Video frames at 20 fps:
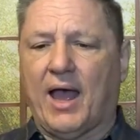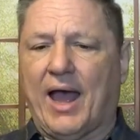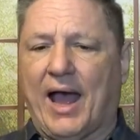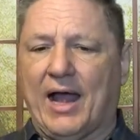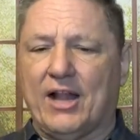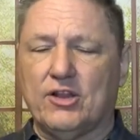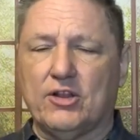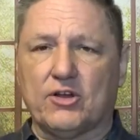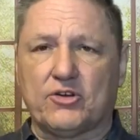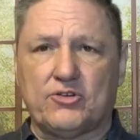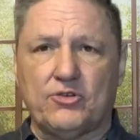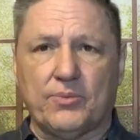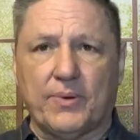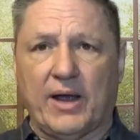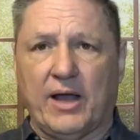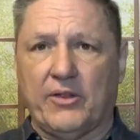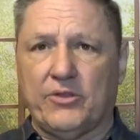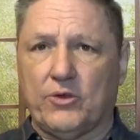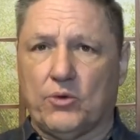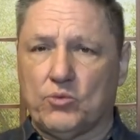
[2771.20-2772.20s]
I looked
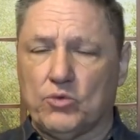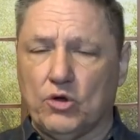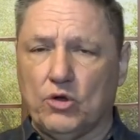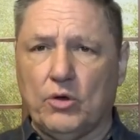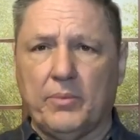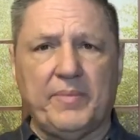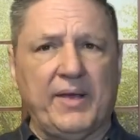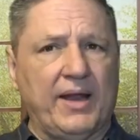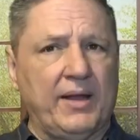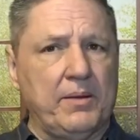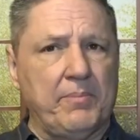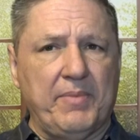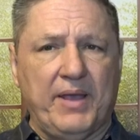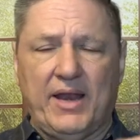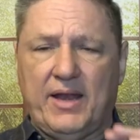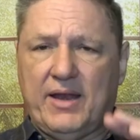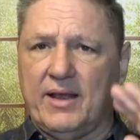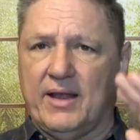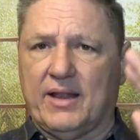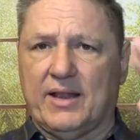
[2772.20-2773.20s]
around the room, and
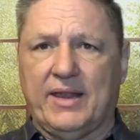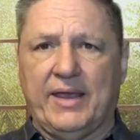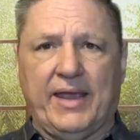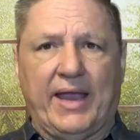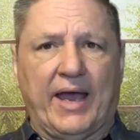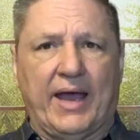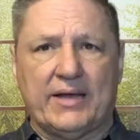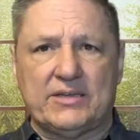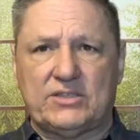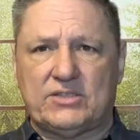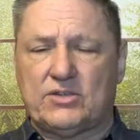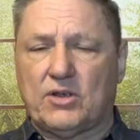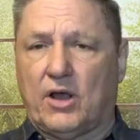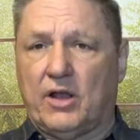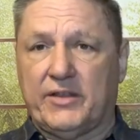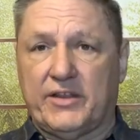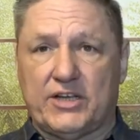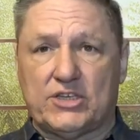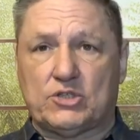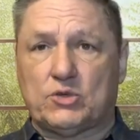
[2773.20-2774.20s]
immediately I
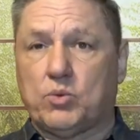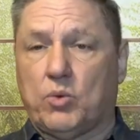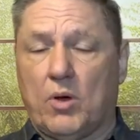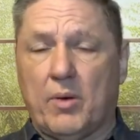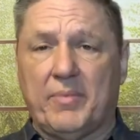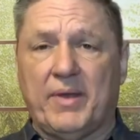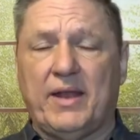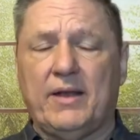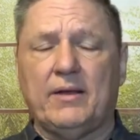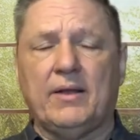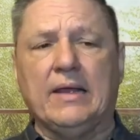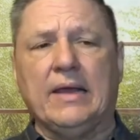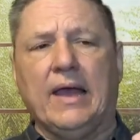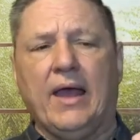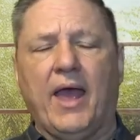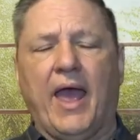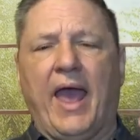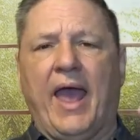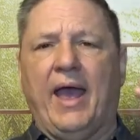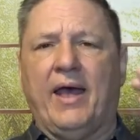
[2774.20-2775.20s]
saw this woman,
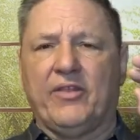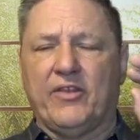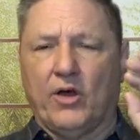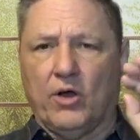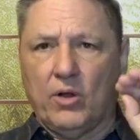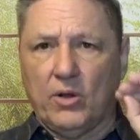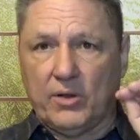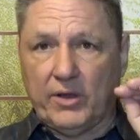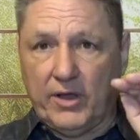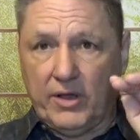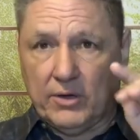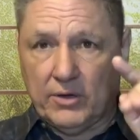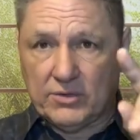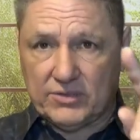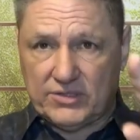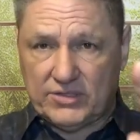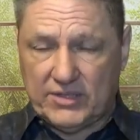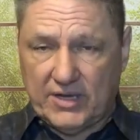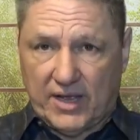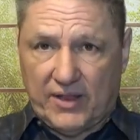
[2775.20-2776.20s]
and the Holy
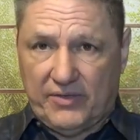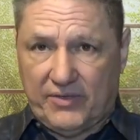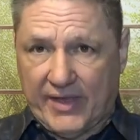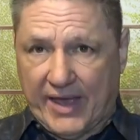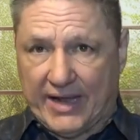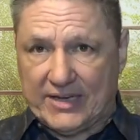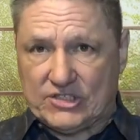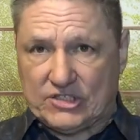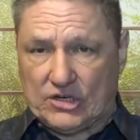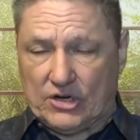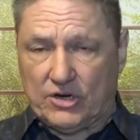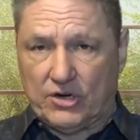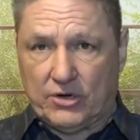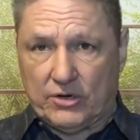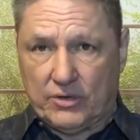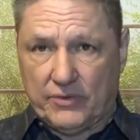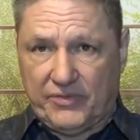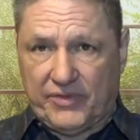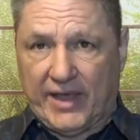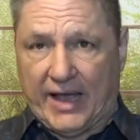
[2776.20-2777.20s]
Ghost said, that's
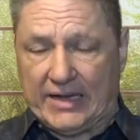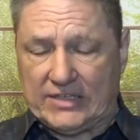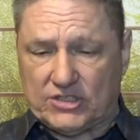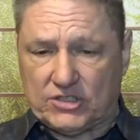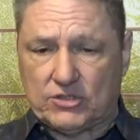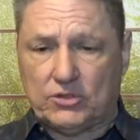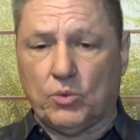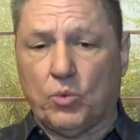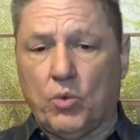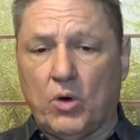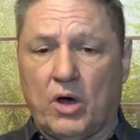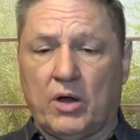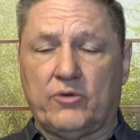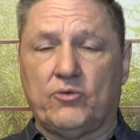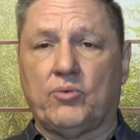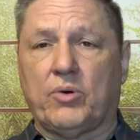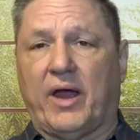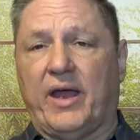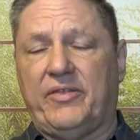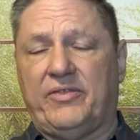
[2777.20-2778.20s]
her. That's the
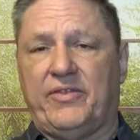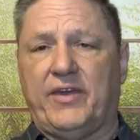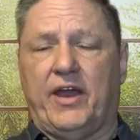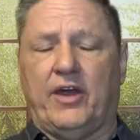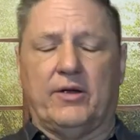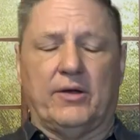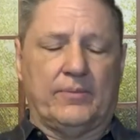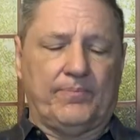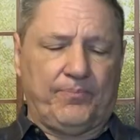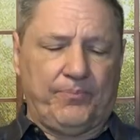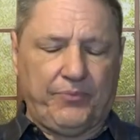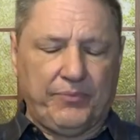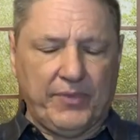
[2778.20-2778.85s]
one right there.